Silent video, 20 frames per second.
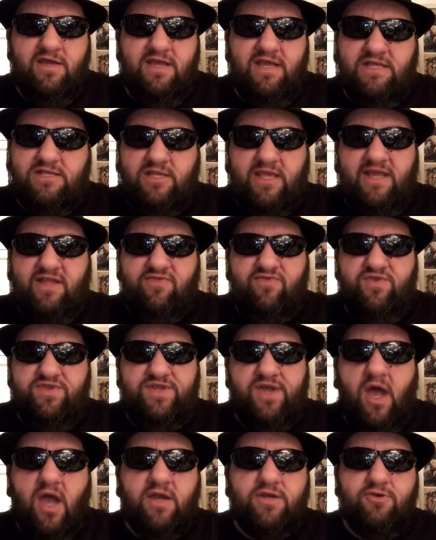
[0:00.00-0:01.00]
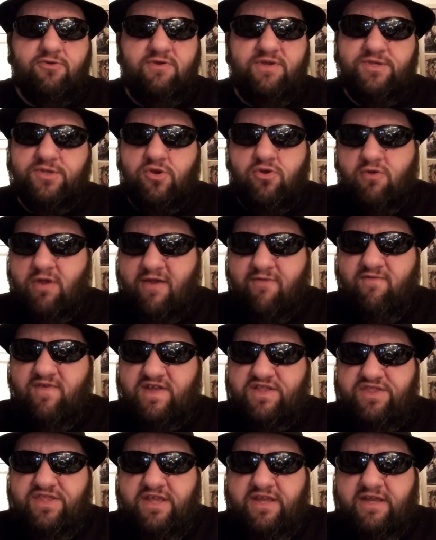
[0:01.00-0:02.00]
It's like the Doctor is her
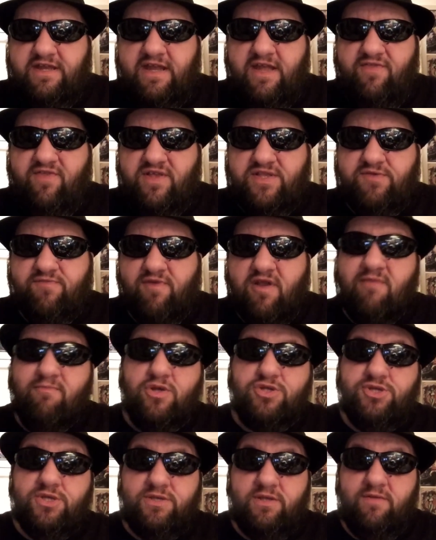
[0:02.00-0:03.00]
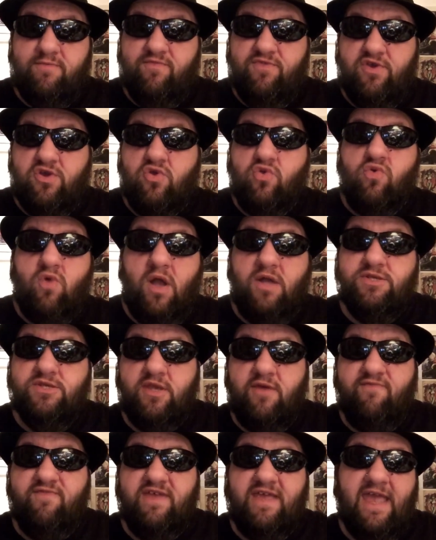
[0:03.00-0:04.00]
everything. And that's very much the crux
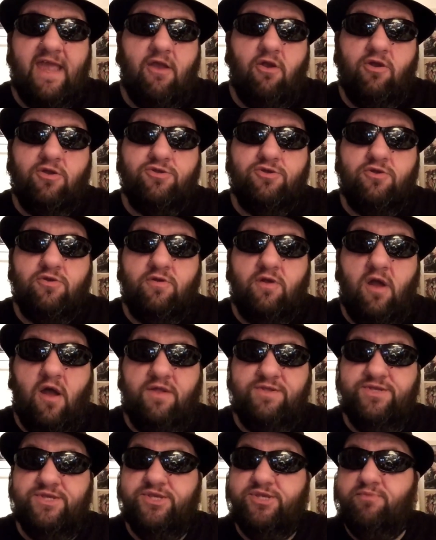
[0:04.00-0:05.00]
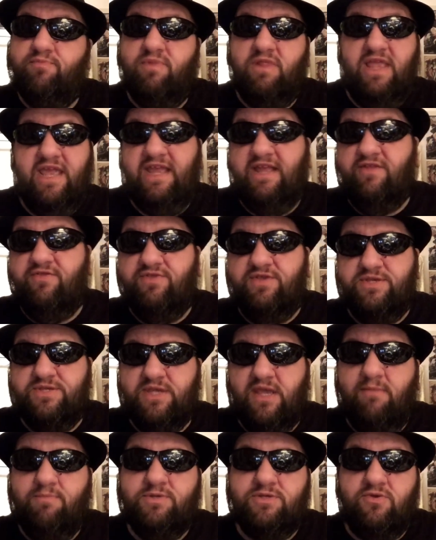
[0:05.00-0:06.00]
of the character on display in
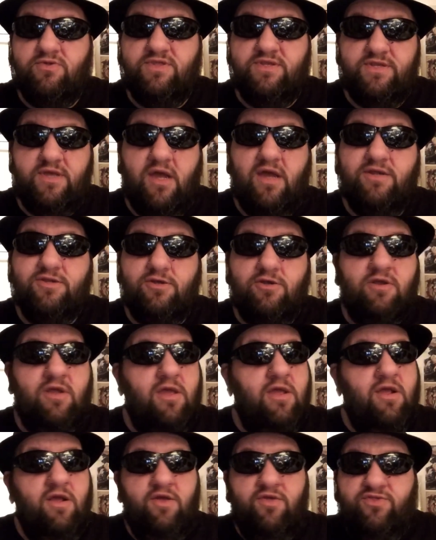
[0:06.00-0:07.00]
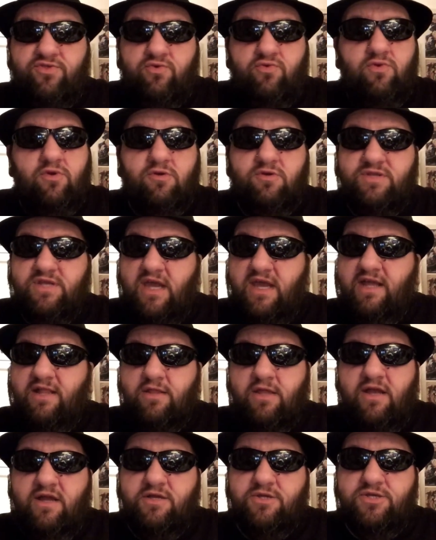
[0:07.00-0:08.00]
this episode. The Doctor, through her
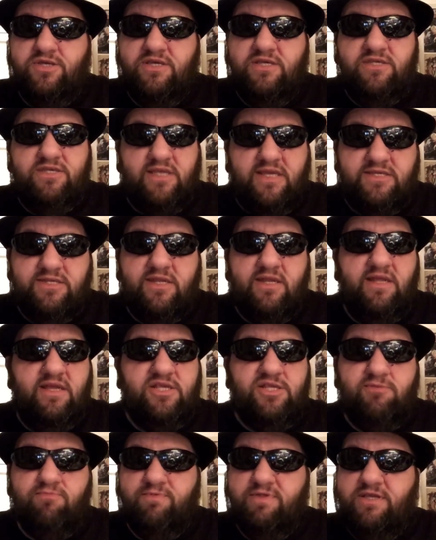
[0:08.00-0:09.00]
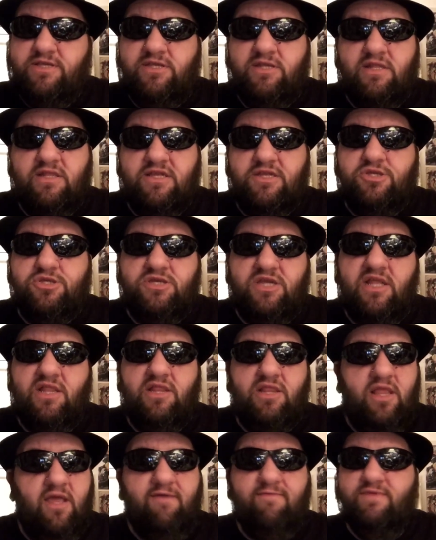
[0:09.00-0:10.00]
dialogue, she says it explicitly. She
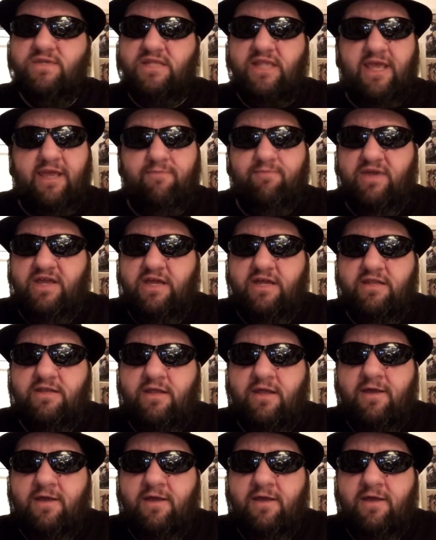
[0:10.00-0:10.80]
loves that man.